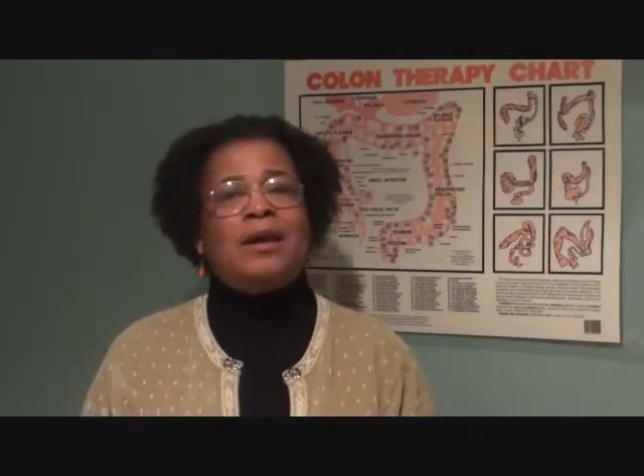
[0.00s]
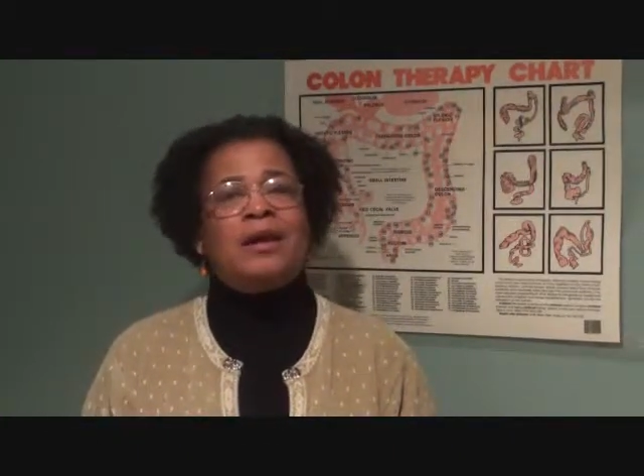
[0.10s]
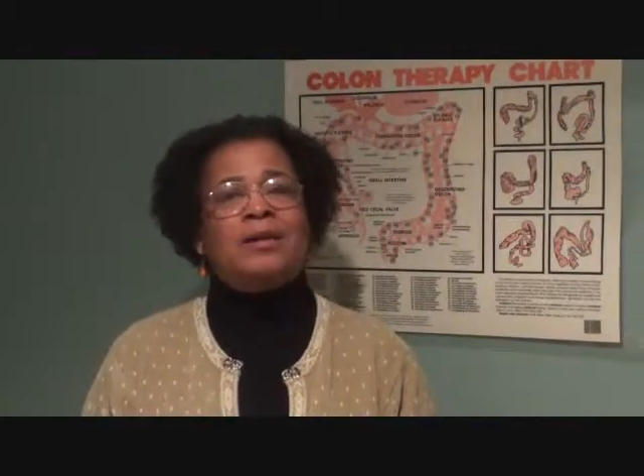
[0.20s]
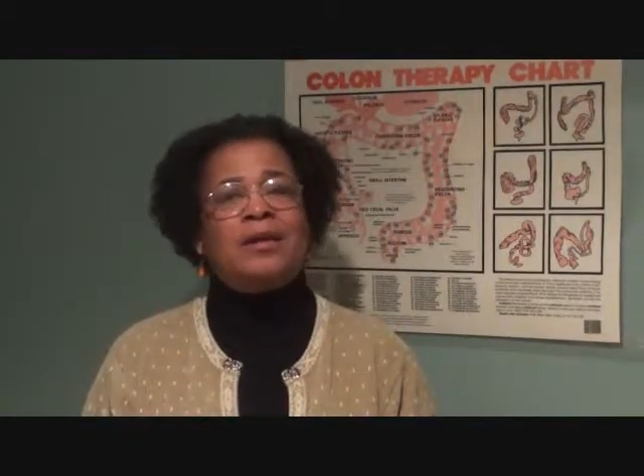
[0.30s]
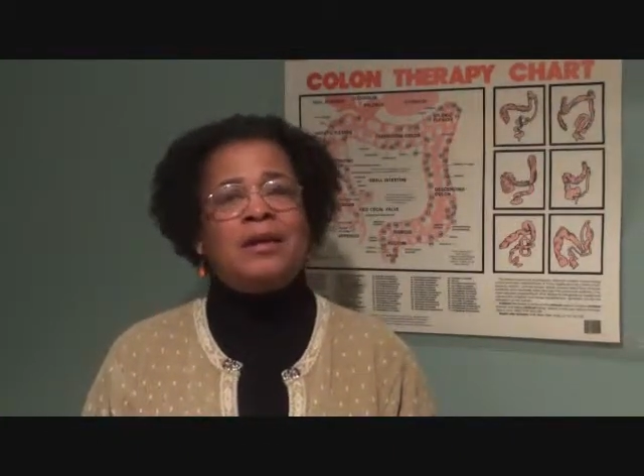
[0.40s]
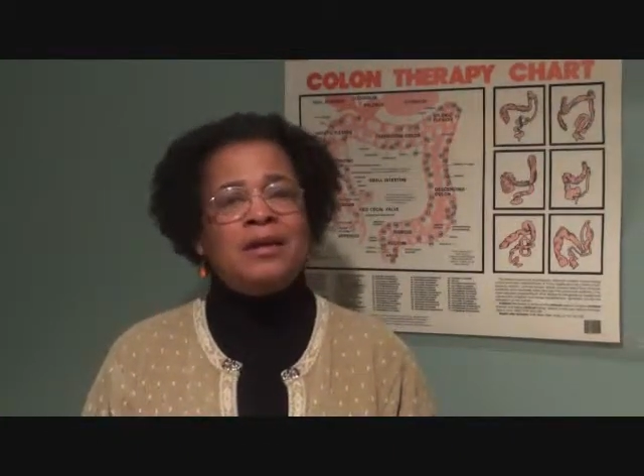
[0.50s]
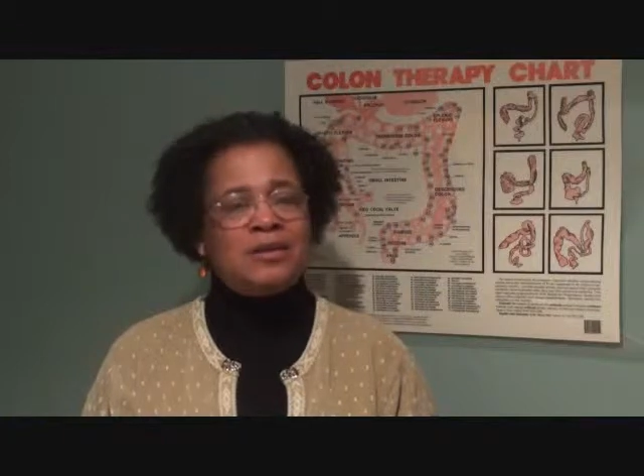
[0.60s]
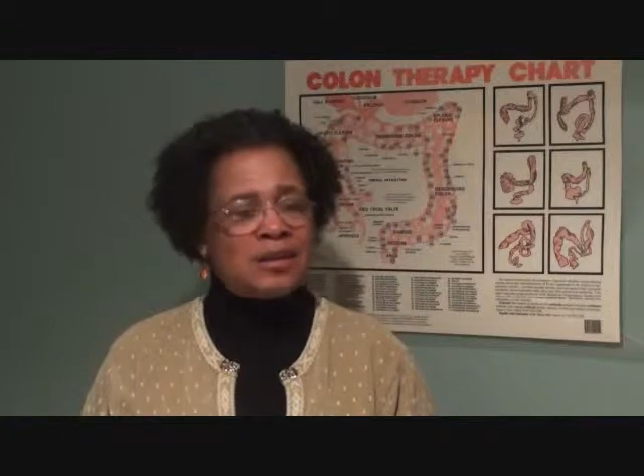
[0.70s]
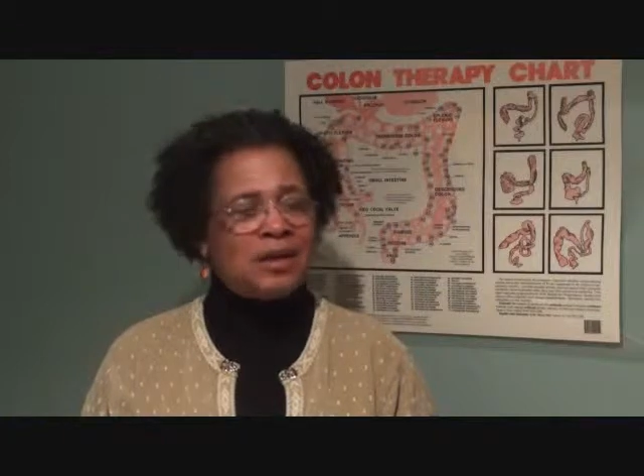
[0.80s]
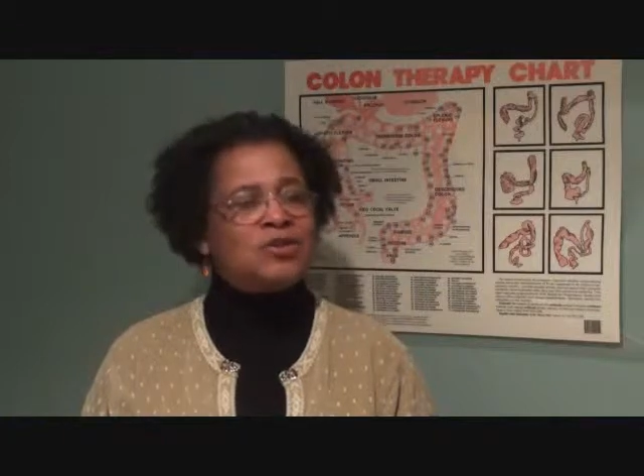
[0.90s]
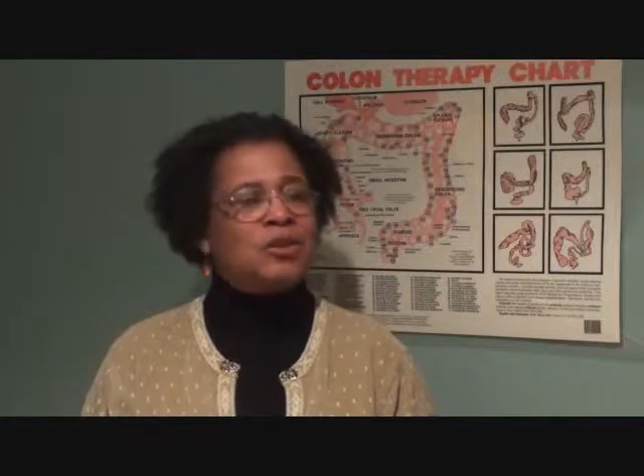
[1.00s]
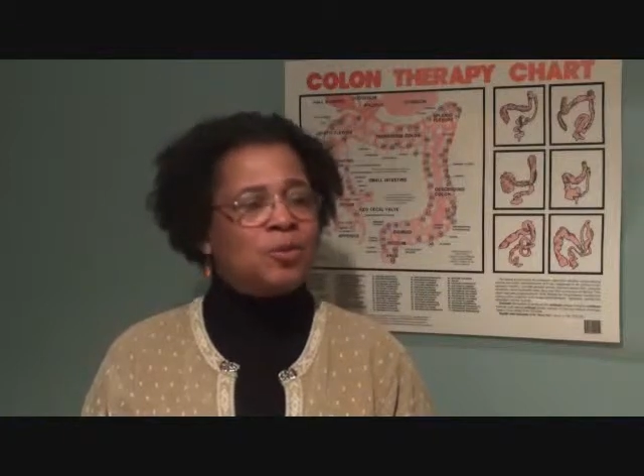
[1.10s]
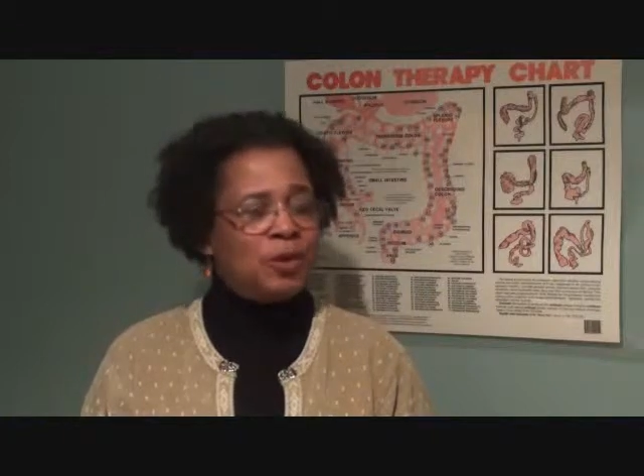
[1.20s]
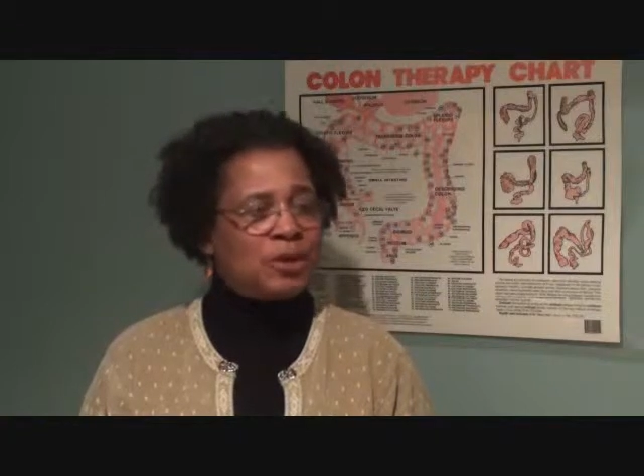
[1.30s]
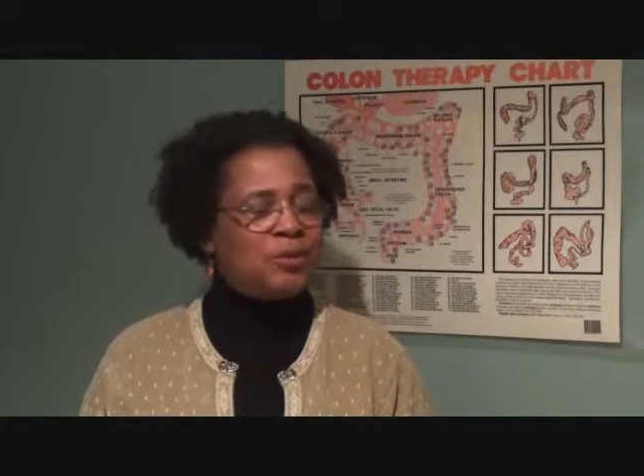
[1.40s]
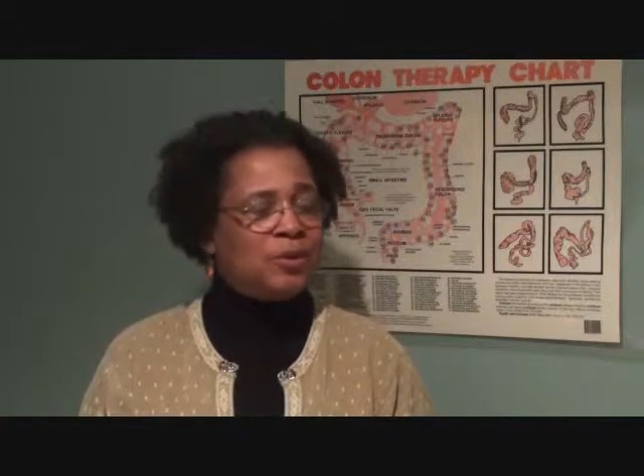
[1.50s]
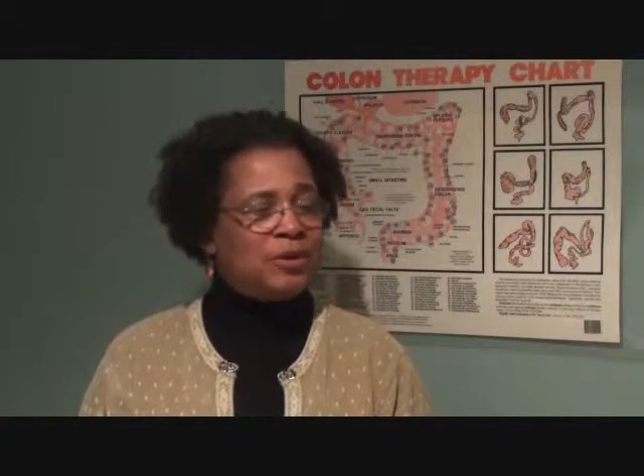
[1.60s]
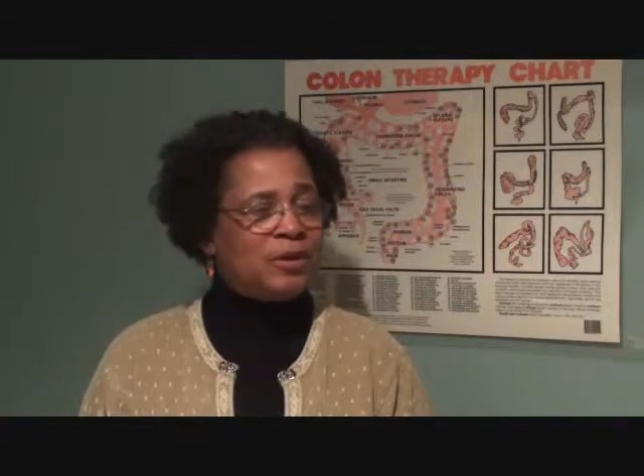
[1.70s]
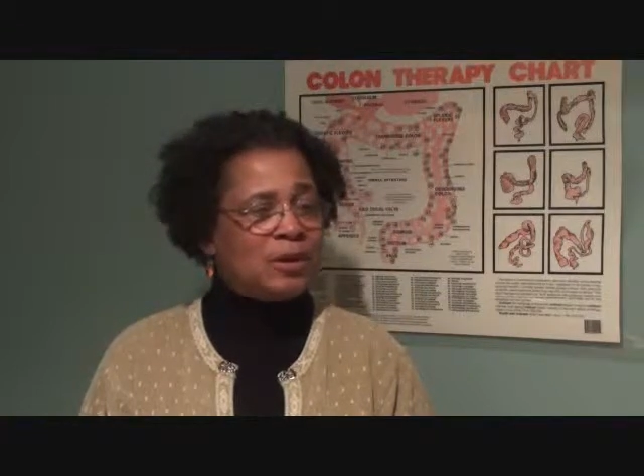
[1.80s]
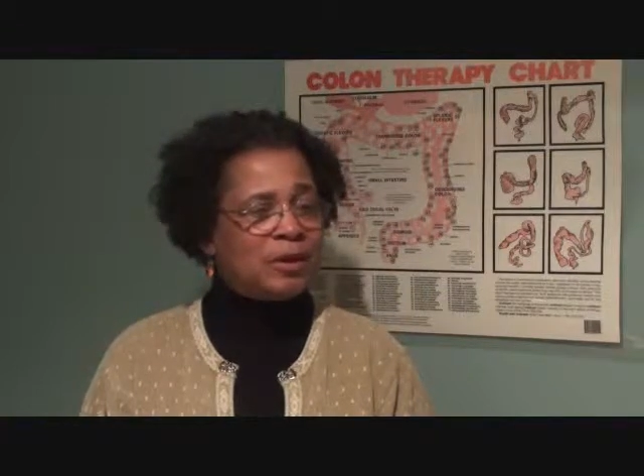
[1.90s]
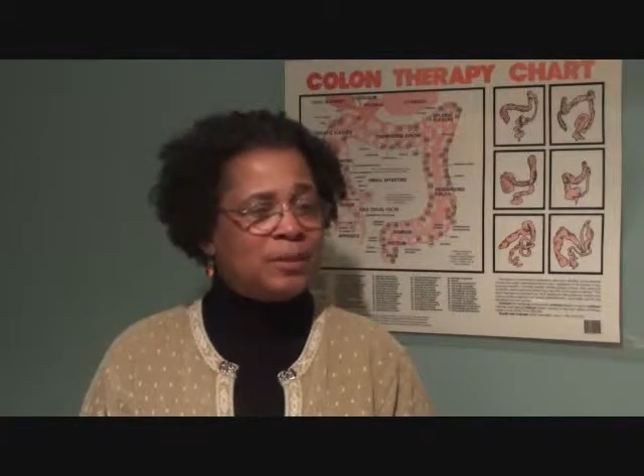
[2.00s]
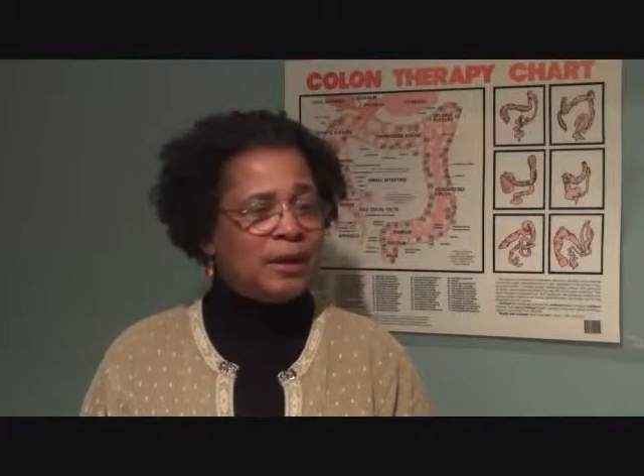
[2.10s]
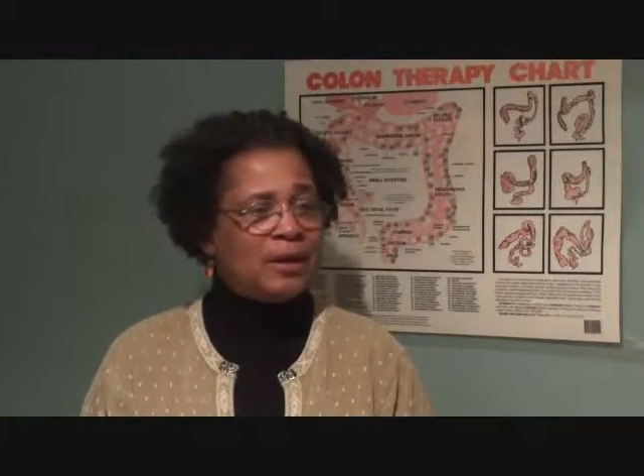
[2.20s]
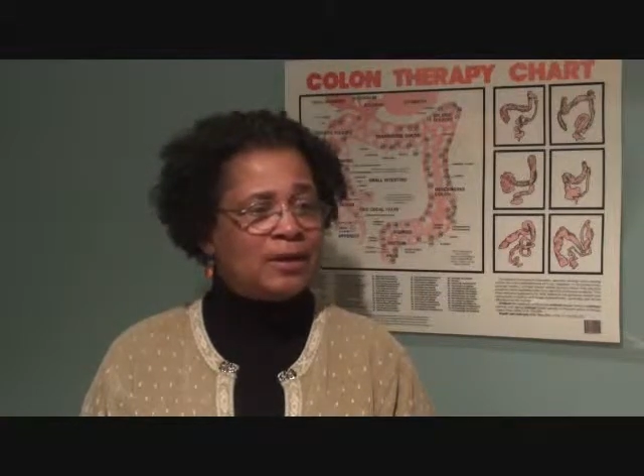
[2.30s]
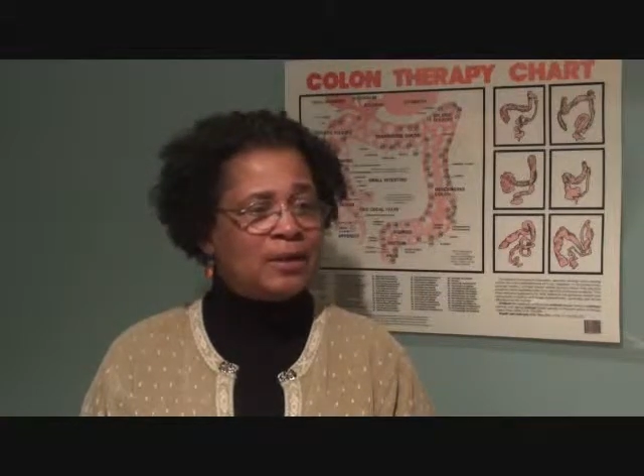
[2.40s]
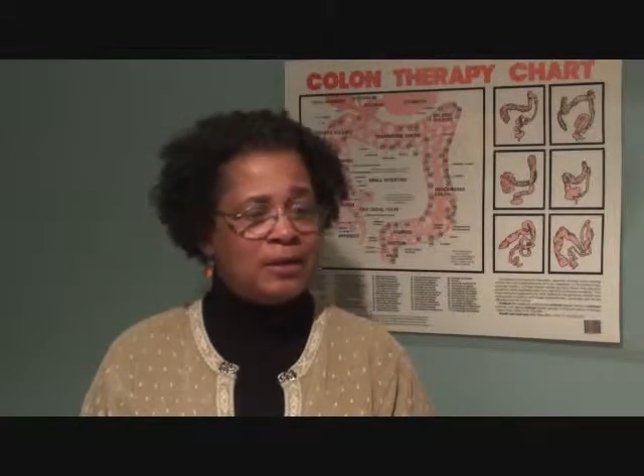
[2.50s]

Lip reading: And he is actually working with a young man,